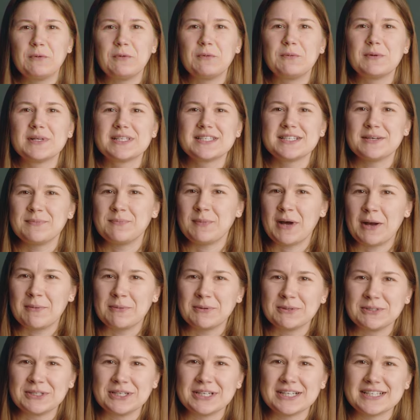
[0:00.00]
Well, what's up,
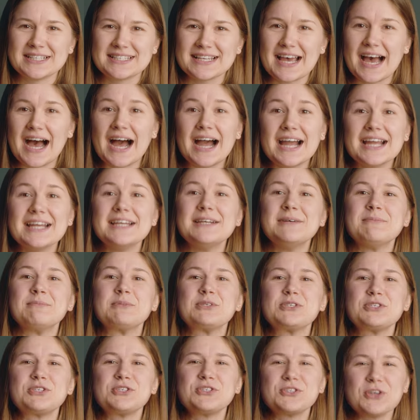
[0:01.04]
Bible nerds? I am
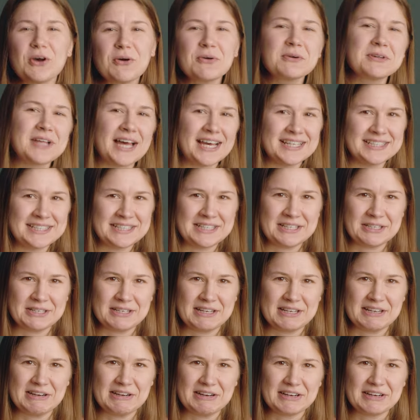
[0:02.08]
so glad that you're
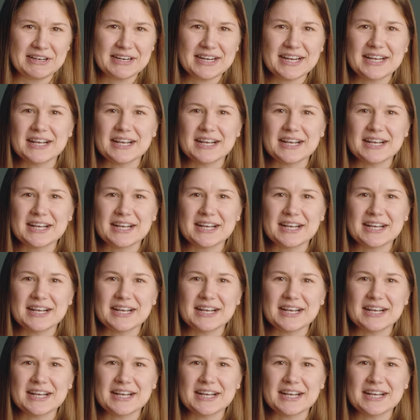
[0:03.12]
here,